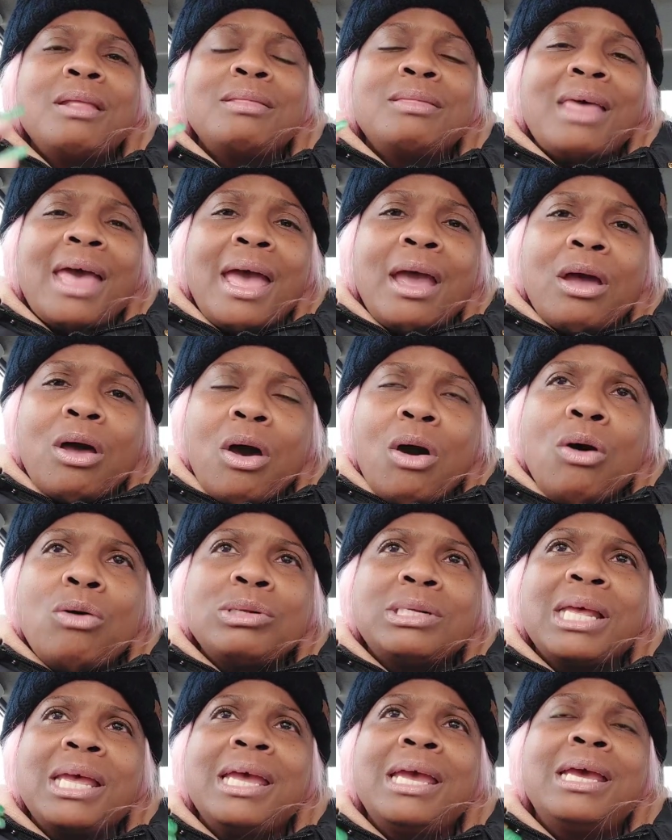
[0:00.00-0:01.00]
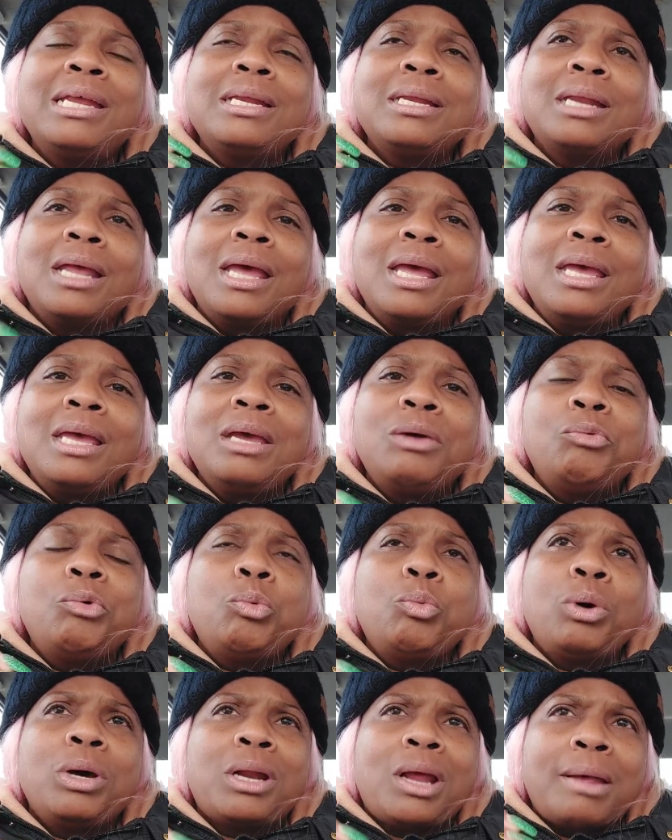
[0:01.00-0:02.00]
that goes hand in hand
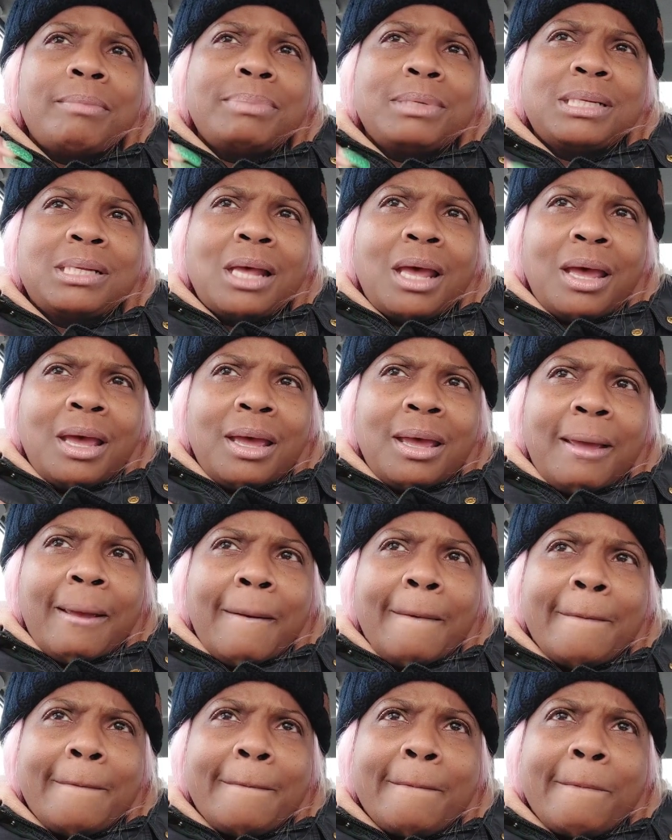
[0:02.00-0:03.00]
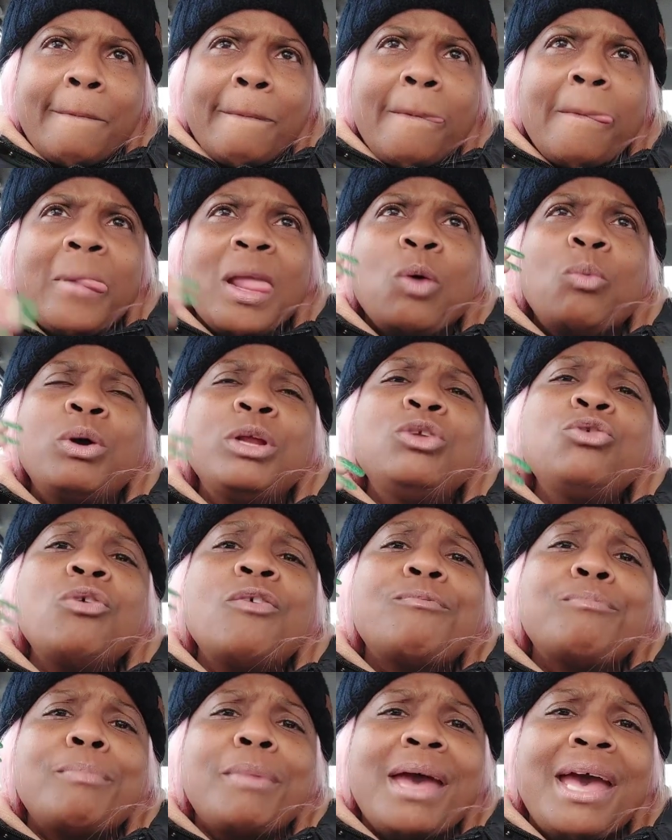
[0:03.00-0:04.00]
with what I'm saying. When you
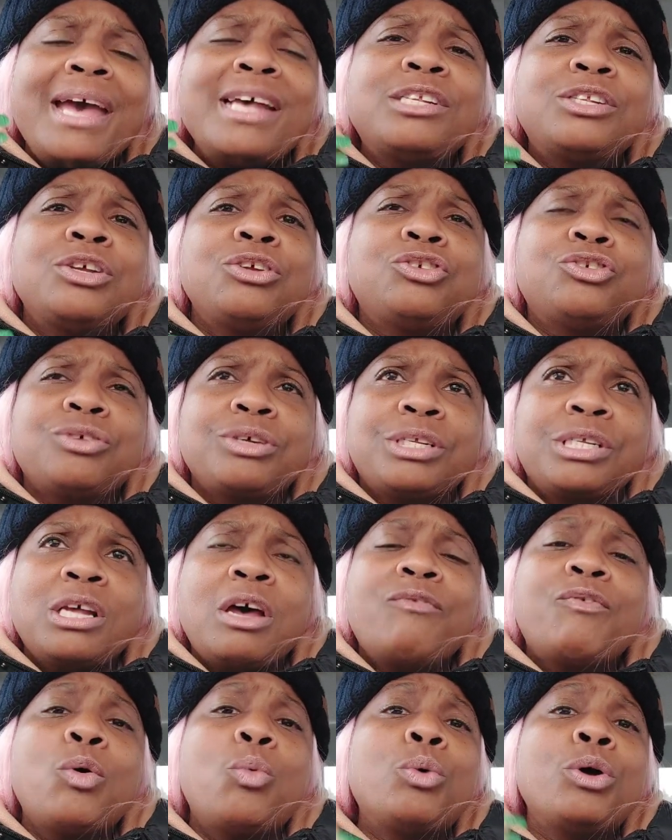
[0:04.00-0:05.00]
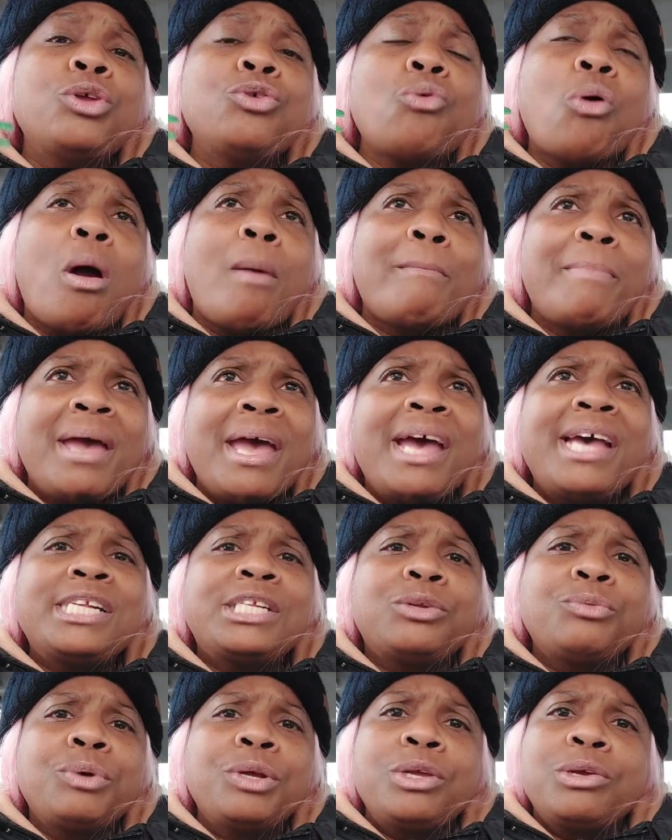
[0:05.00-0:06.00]
have mastered yourself, or when you are
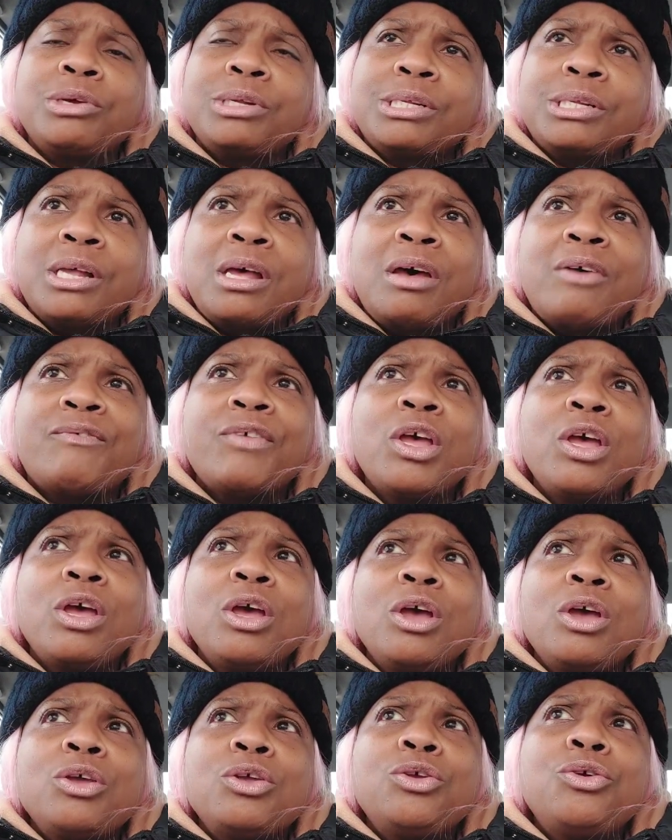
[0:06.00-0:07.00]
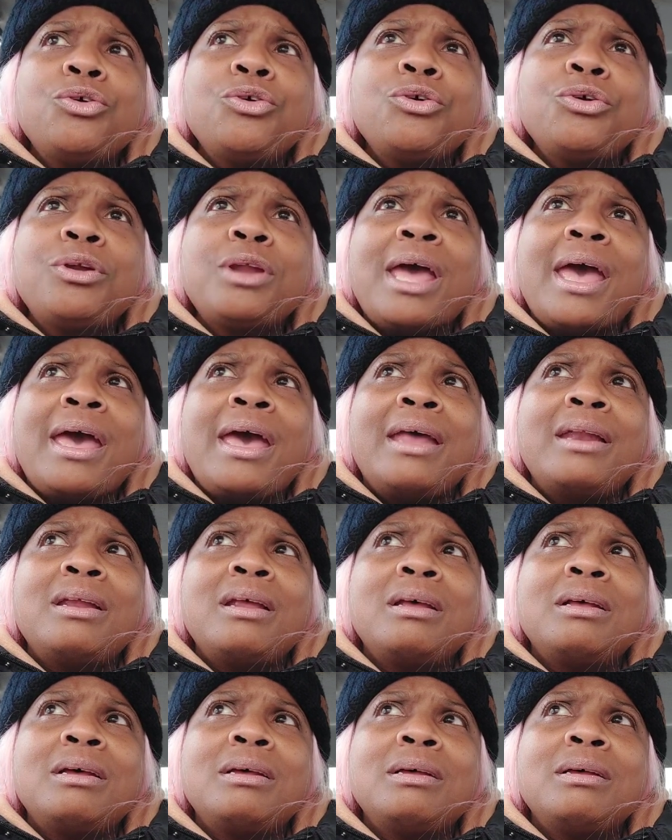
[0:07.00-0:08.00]
mastering yourself, you're not
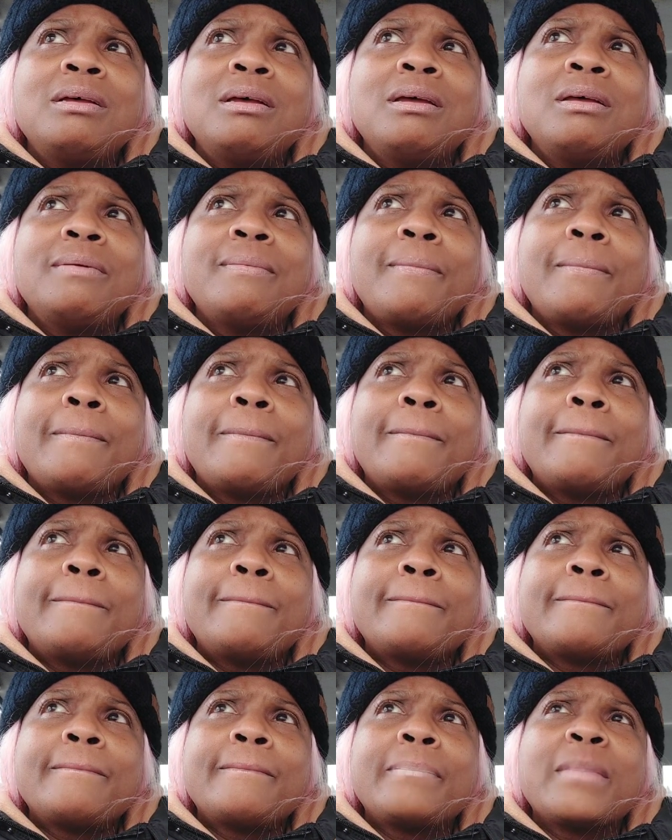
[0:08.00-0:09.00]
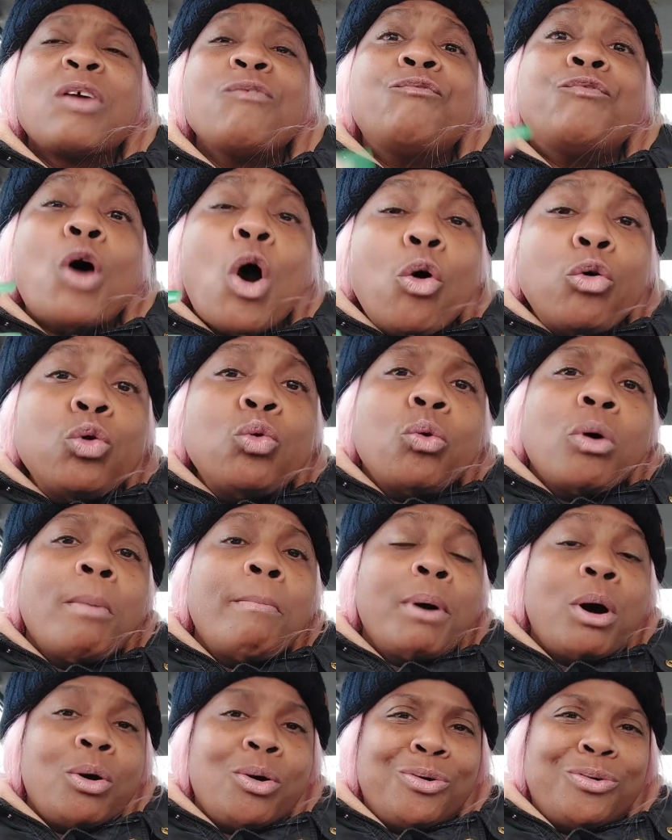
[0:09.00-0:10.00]

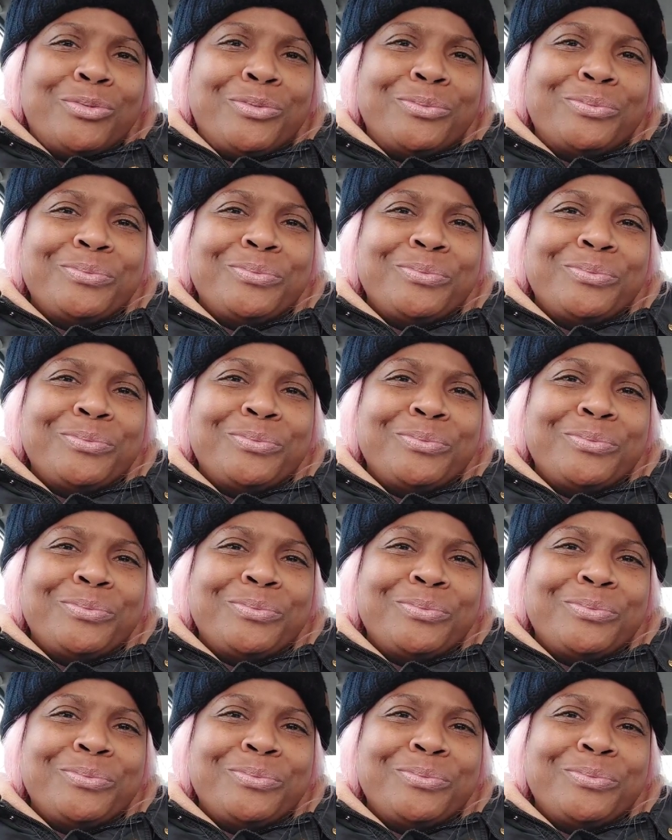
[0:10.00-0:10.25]
vulnerable